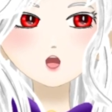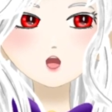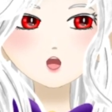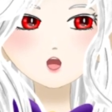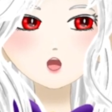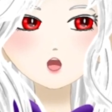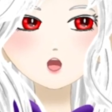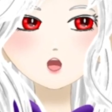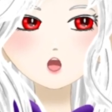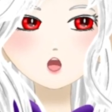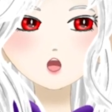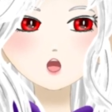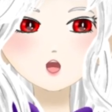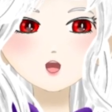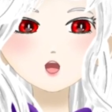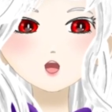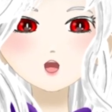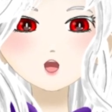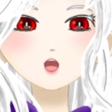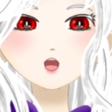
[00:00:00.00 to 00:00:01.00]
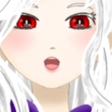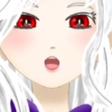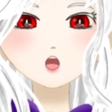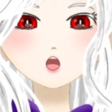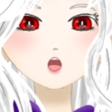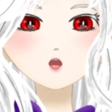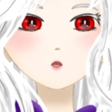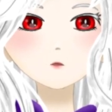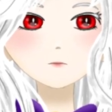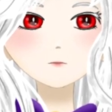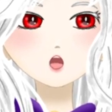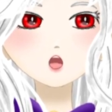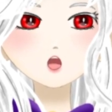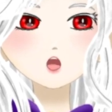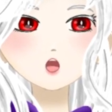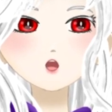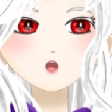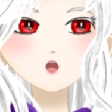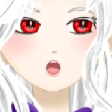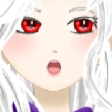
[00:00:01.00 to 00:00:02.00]
Let's open one of
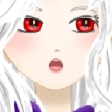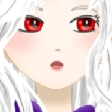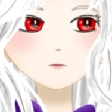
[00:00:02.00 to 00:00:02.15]
those up.